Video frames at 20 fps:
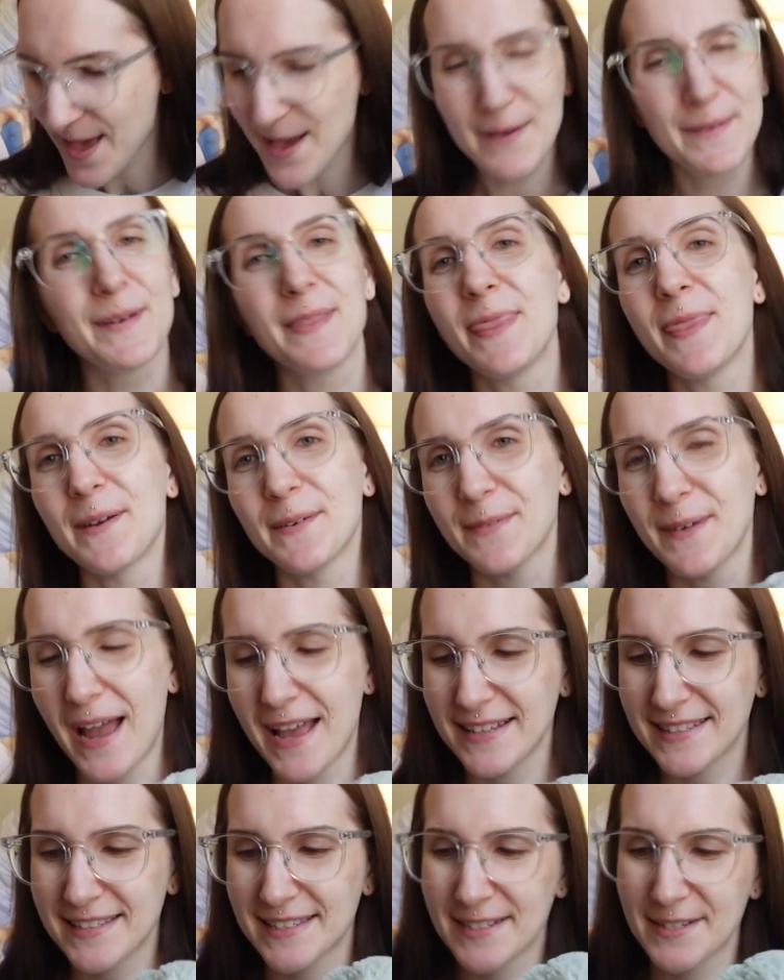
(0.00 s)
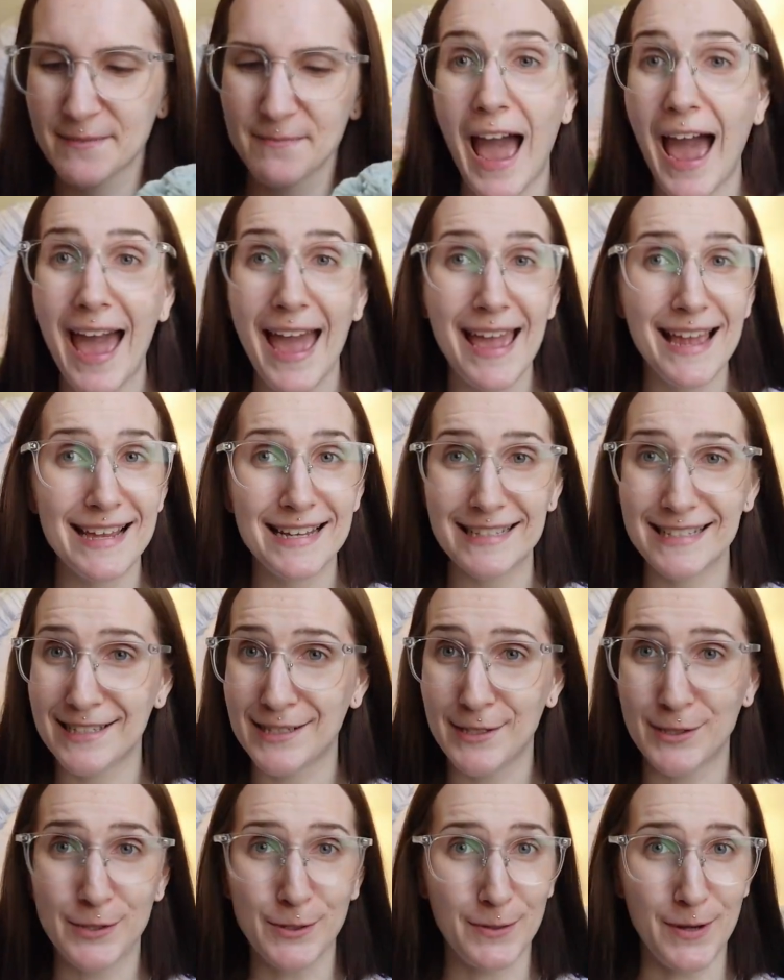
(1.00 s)
with the rest. I
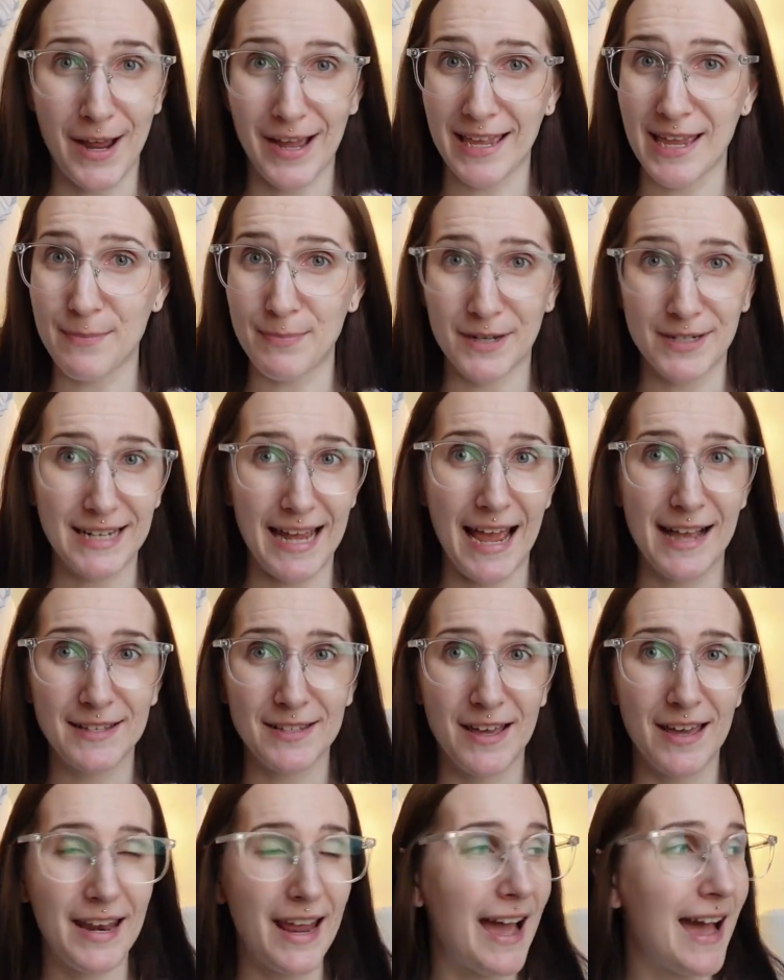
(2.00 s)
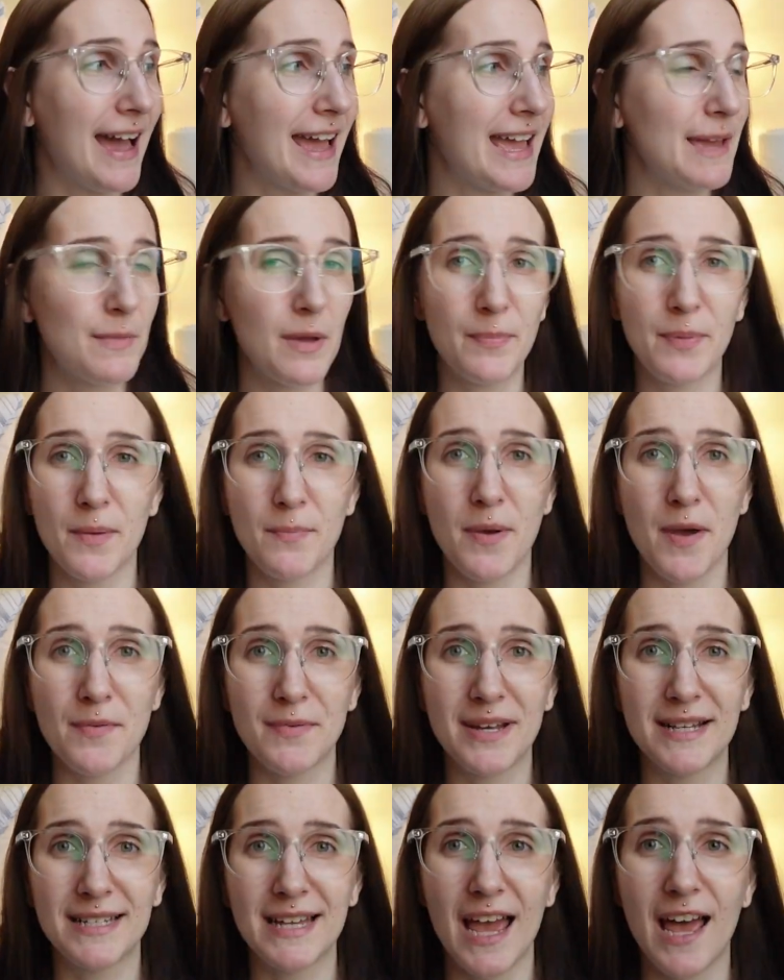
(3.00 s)
do not keep their tags on. I am a
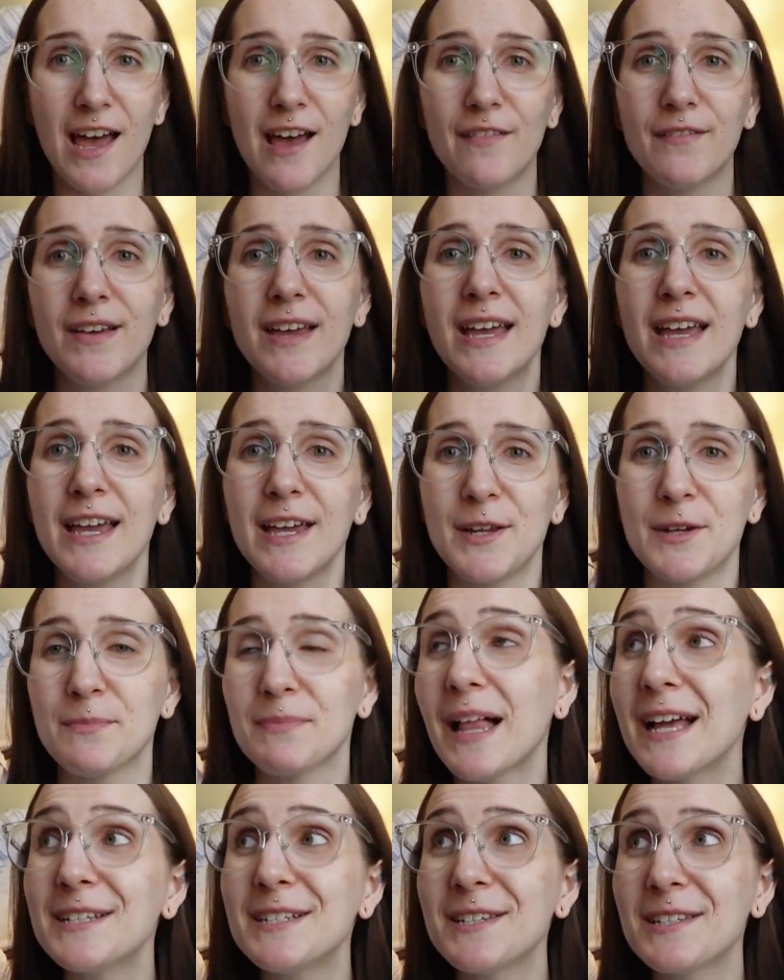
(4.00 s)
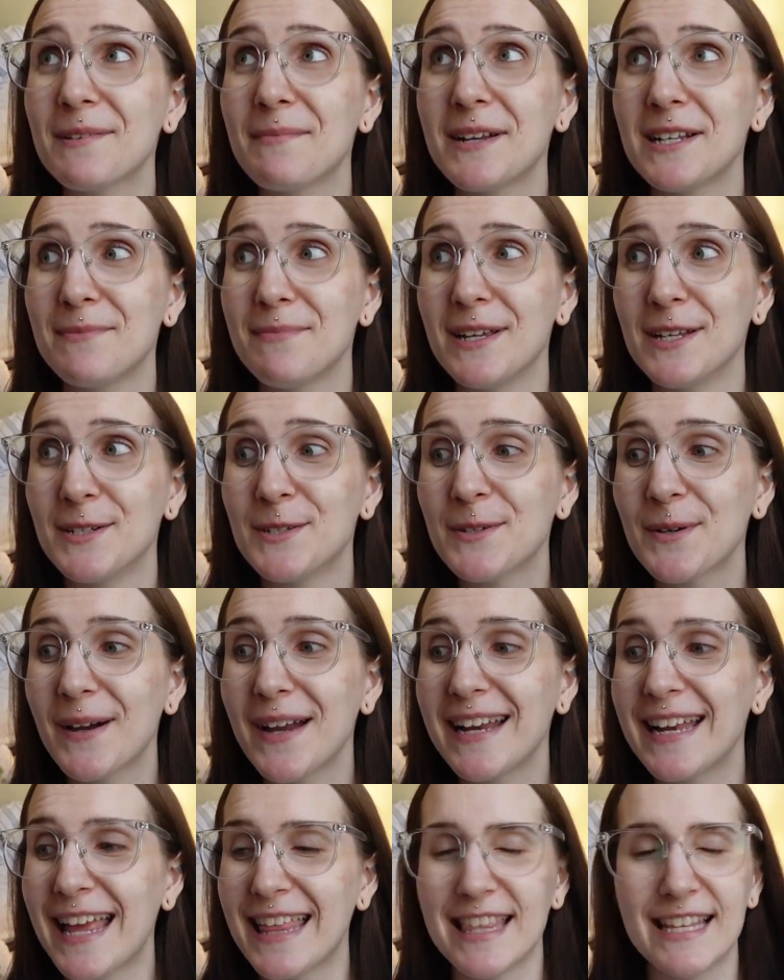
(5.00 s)
proponent of your plushies are meant to be
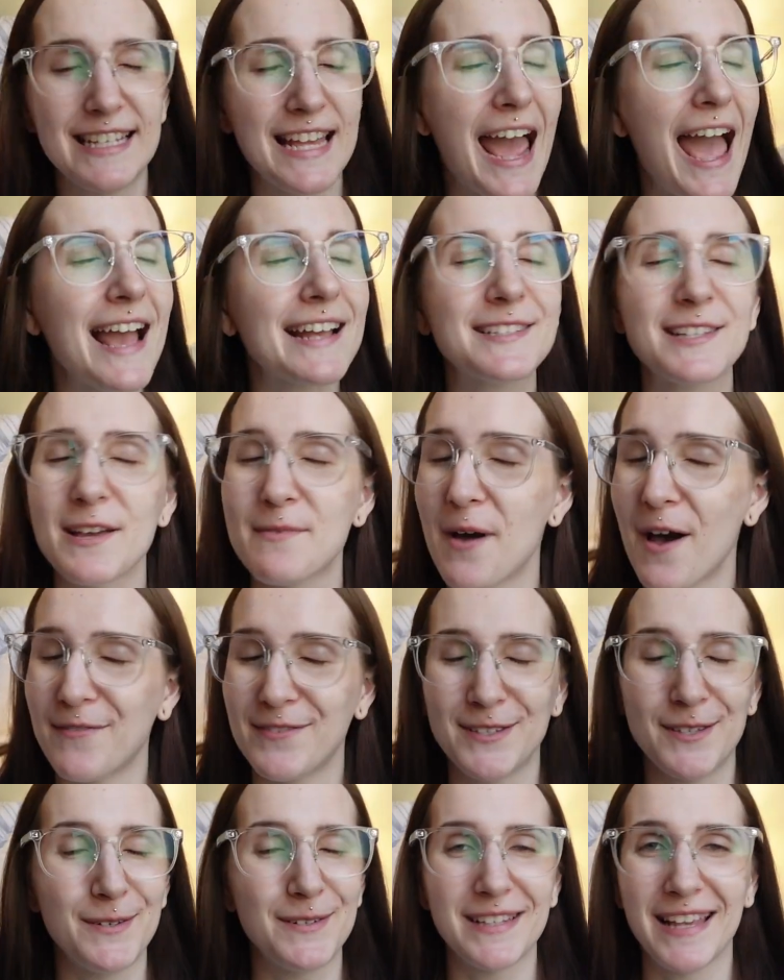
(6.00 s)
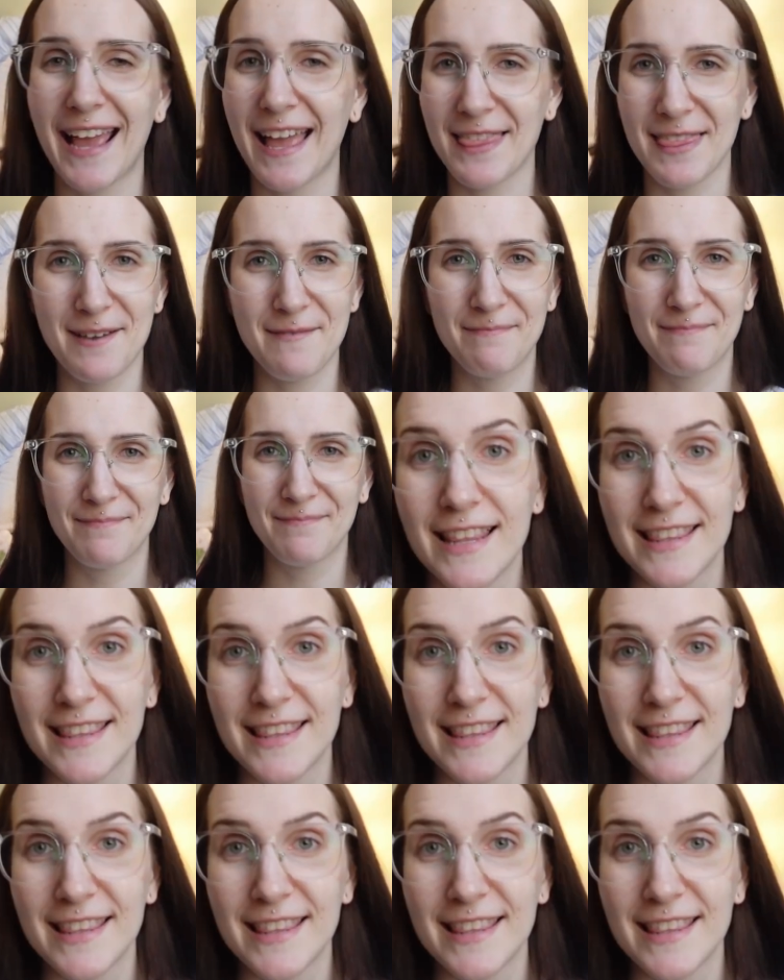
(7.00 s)
enjoyed and the tags come off as soon as I get them.